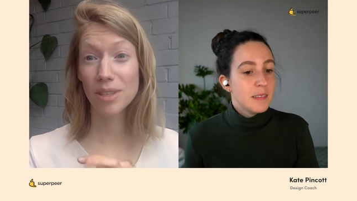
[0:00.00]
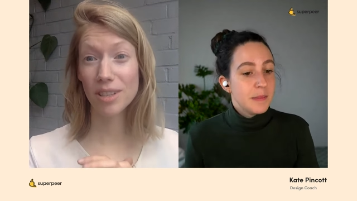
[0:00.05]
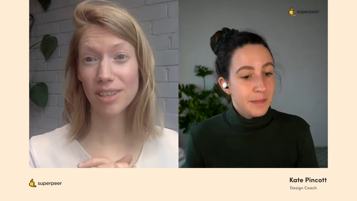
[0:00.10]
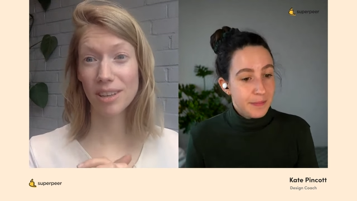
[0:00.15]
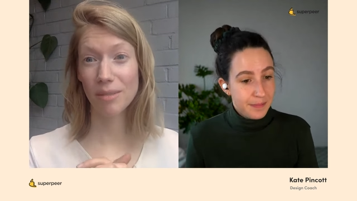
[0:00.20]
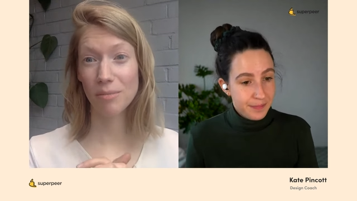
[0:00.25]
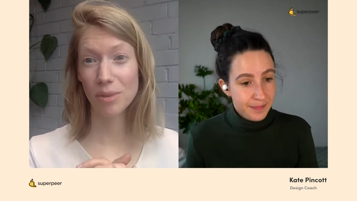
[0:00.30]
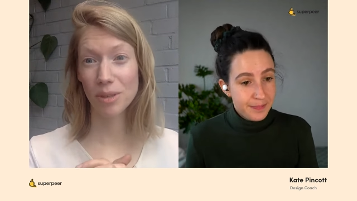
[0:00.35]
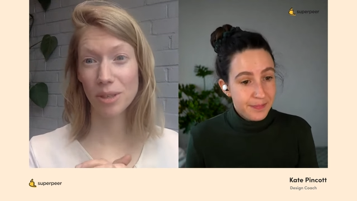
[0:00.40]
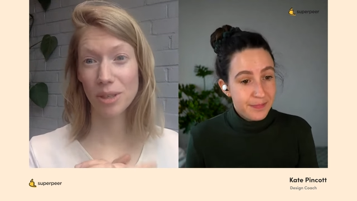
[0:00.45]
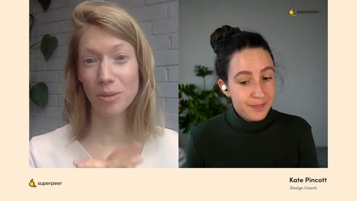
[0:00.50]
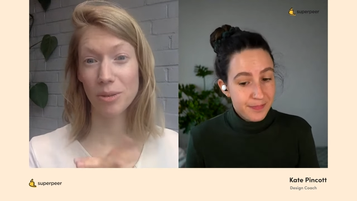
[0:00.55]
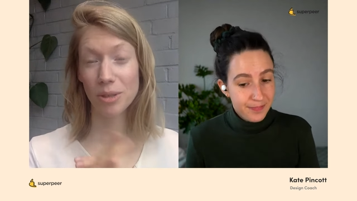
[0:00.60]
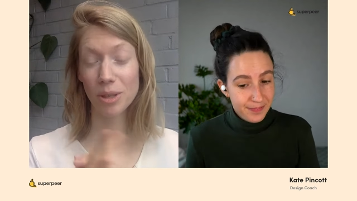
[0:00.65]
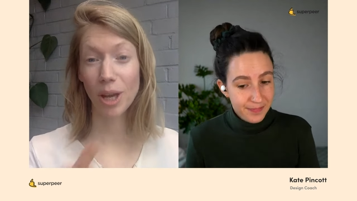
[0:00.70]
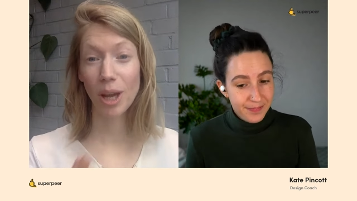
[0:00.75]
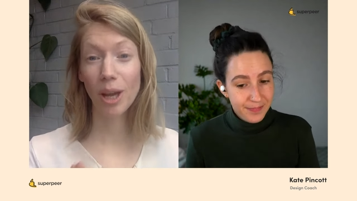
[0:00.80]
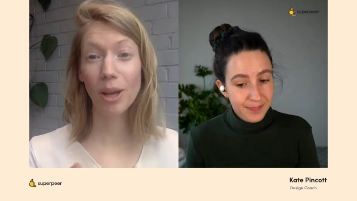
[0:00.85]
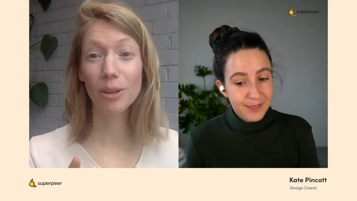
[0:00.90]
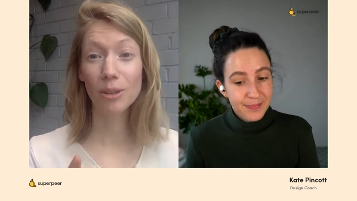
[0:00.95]
Speaker 1: to someone who's a
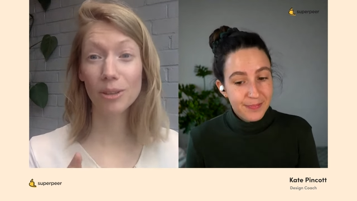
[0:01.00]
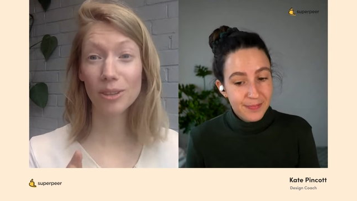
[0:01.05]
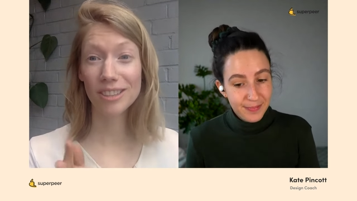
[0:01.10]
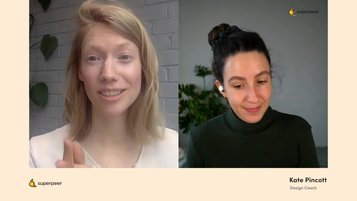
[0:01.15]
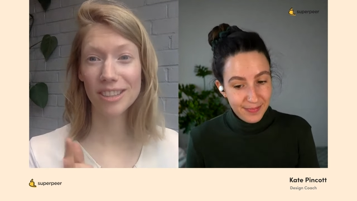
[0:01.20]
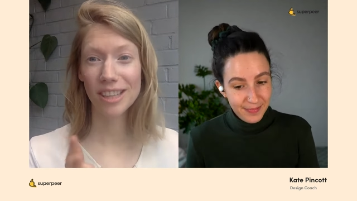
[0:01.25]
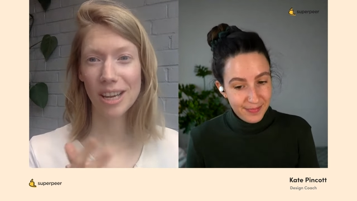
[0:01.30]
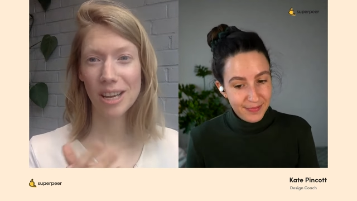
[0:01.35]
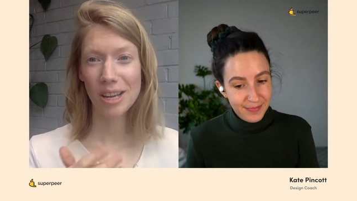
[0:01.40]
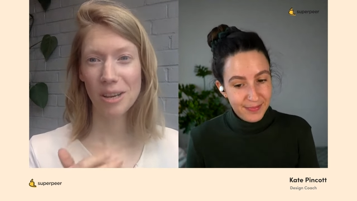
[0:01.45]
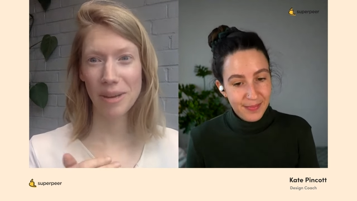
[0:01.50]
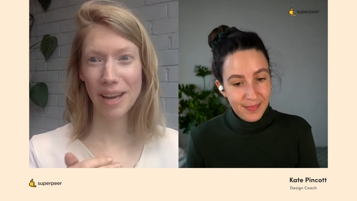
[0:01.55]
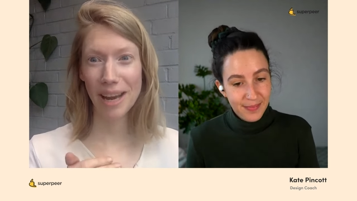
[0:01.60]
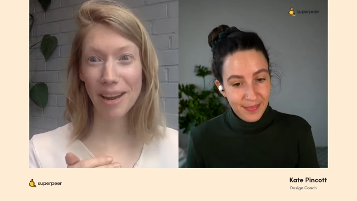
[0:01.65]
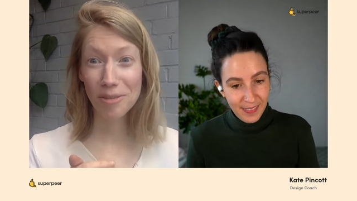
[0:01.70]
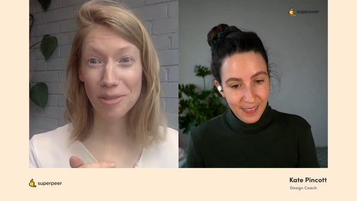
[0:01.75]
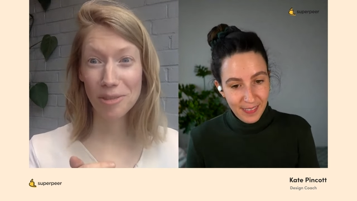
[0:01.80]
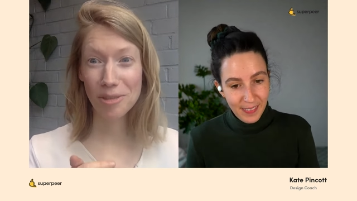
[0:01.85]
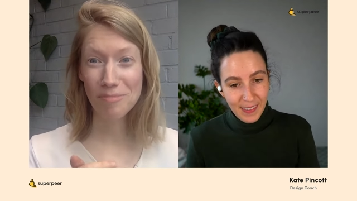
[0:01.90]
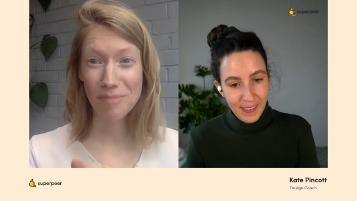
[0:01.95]
coach, you
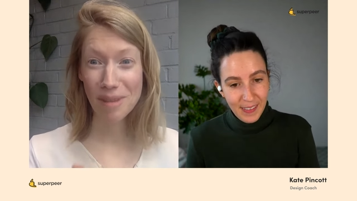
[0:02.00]
have to